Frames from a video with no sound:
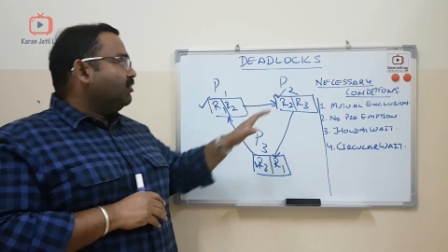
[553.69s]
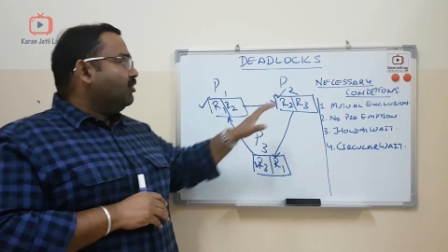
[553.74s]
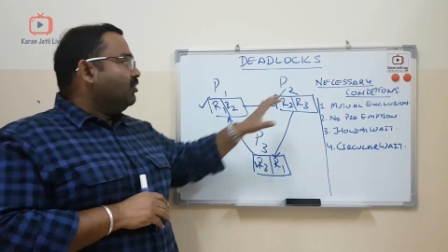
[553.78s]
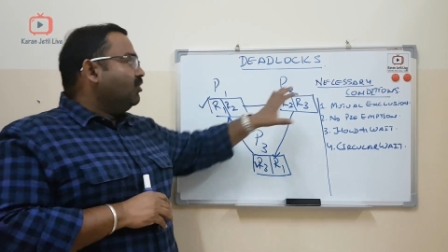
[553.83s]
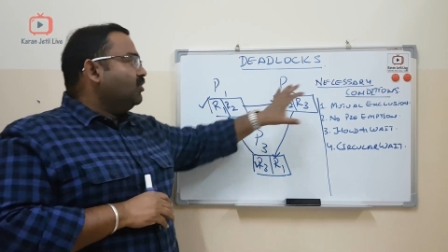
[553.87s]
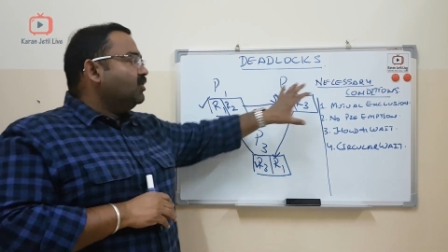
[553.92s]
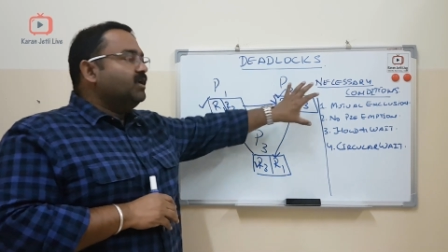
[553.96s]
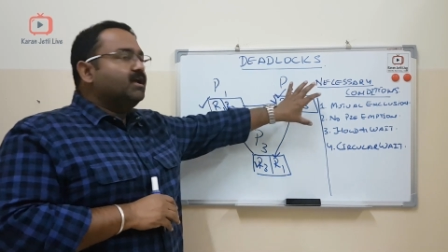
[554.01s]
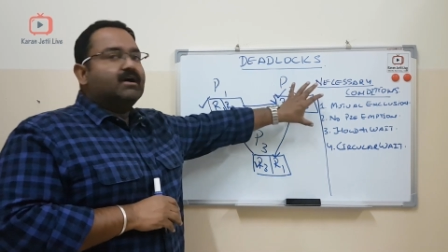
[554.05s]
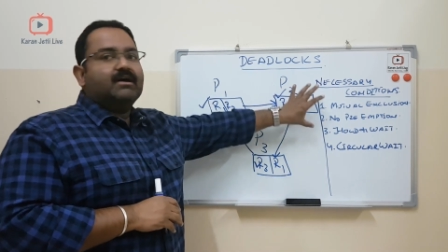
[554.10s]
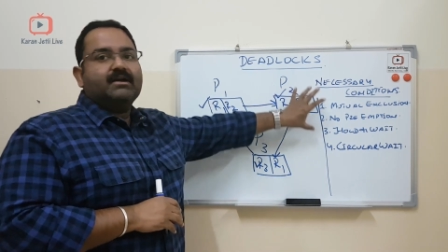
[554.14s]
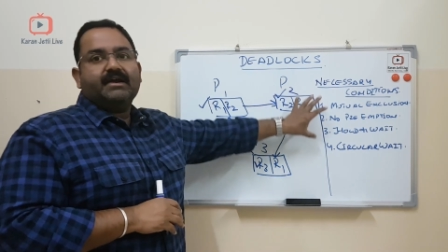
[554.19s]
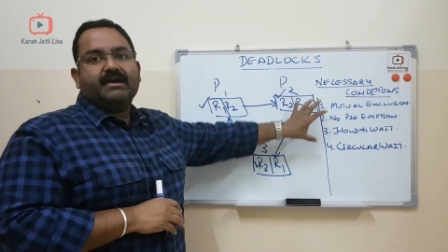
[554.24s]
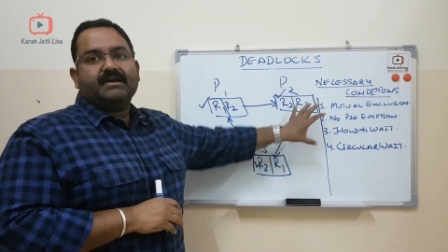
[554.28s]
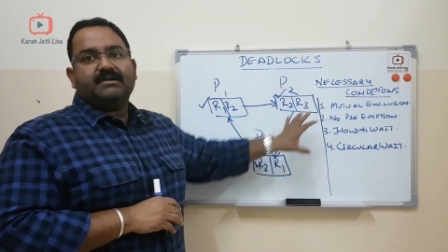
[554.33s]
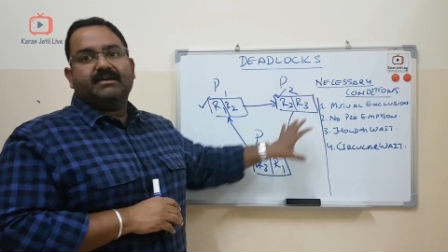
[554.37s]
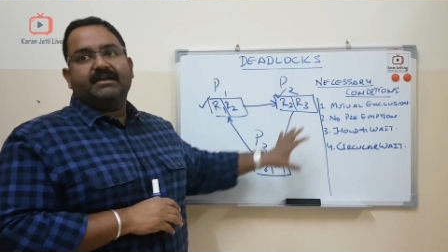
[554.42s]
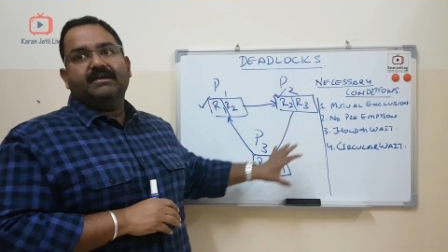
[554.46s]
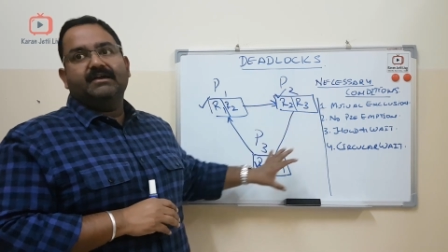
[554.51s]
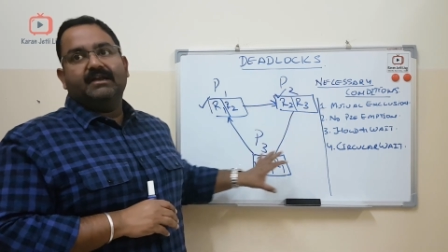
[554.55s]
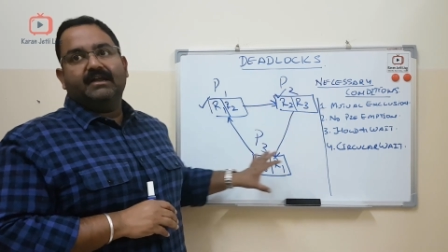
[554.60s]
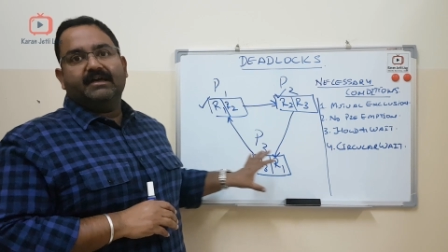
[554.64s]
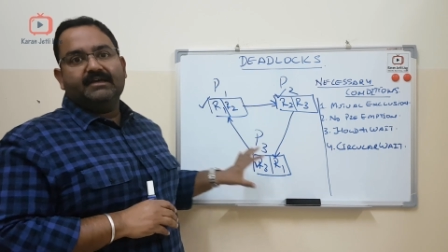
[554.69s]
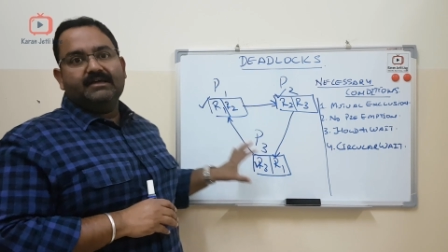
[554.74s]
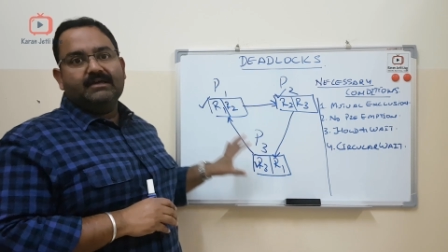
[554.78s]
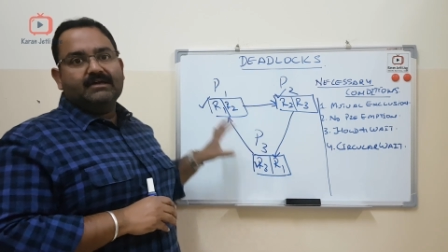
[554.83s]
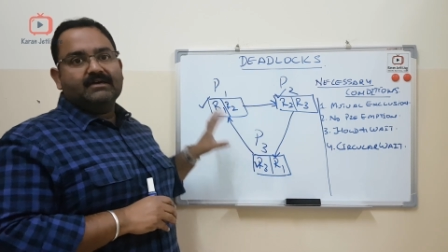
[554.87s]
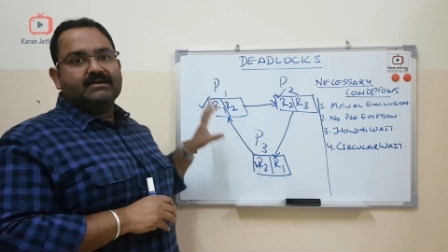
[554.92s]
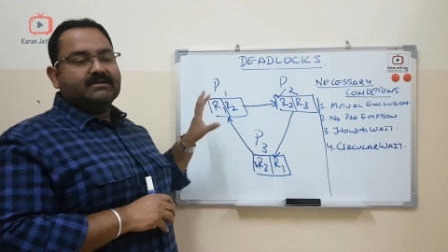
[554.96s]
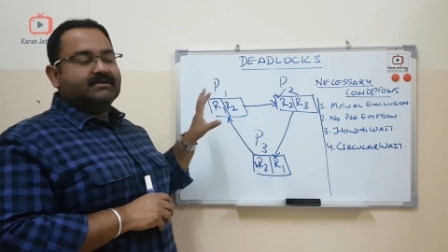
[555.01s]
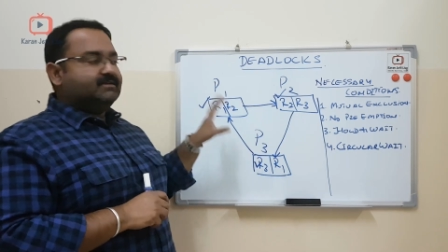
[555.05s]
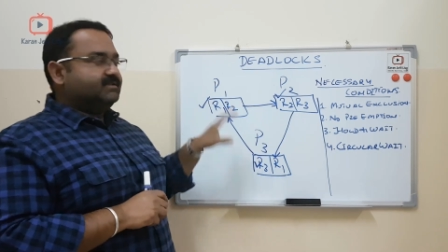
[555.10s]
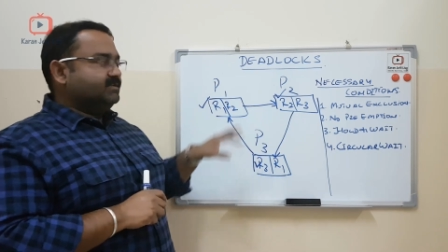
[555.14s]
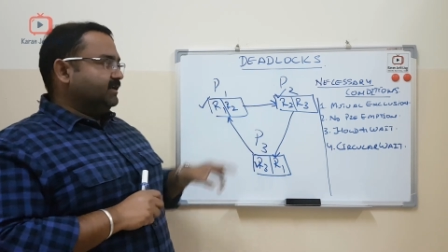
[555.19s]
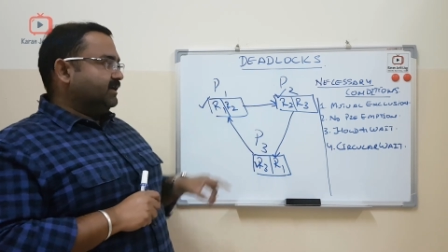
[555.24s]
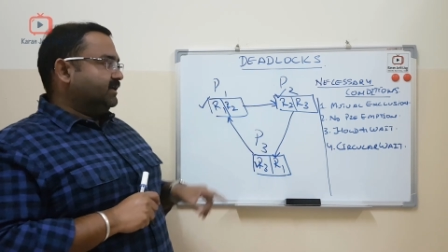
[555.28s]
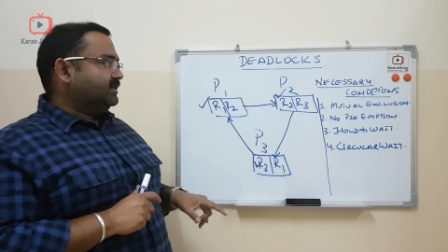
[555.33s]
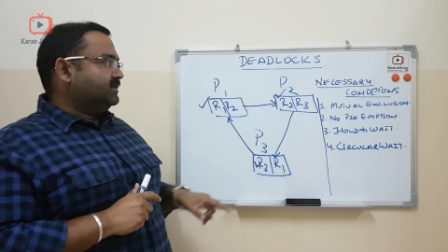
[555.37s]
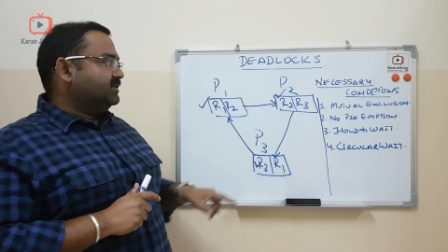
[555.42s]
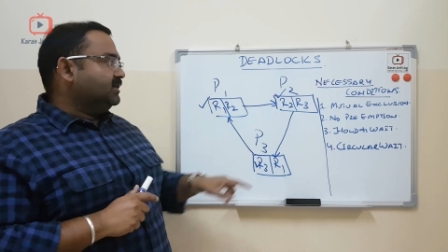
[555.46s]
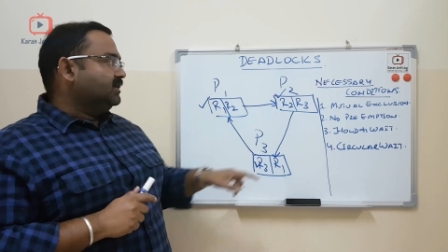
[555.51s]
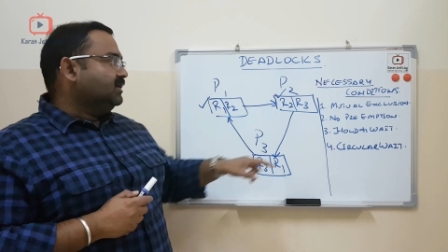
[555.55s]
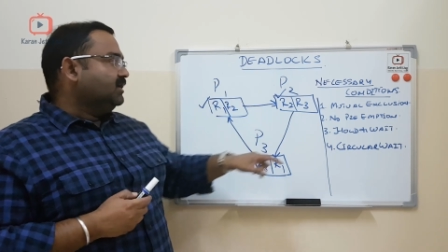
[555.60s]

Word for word: All are acting like that.